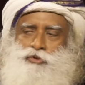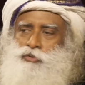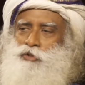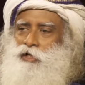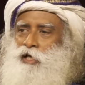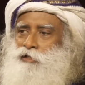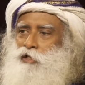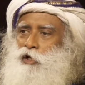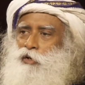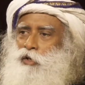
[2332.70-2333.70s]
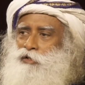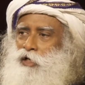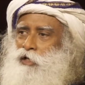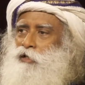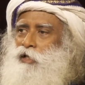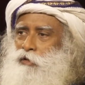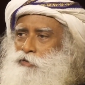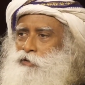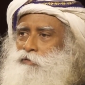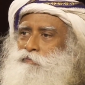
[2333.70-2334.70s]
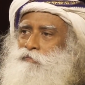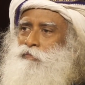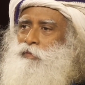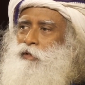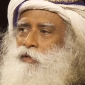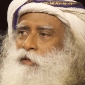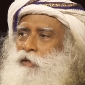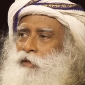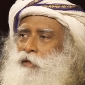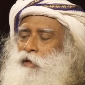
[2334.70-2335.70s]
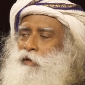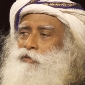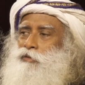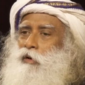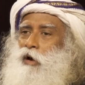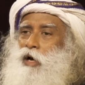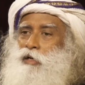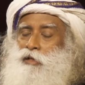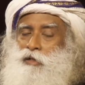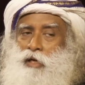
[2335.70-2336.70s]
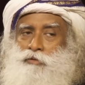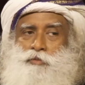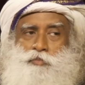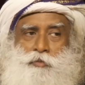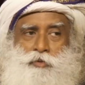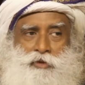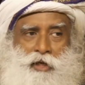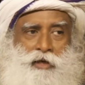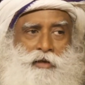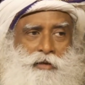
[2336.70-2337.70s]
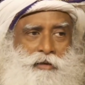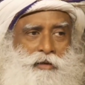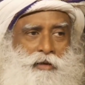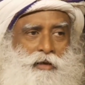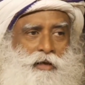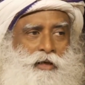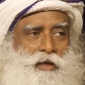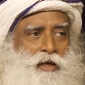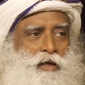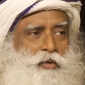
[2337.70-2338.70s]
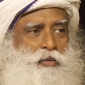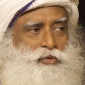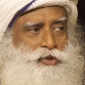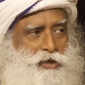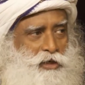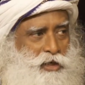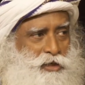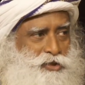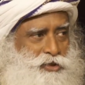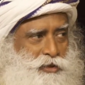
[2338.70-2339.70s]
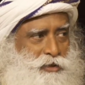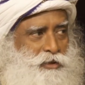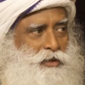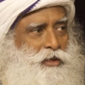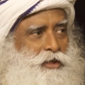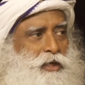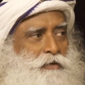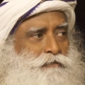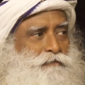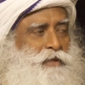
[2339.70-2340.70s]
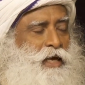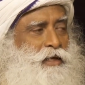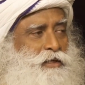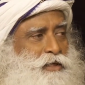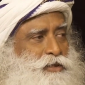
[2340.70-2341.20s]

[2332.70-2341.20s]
2-3 days, it'll cross 100,000. So 100,000 people dead in a single country, if that is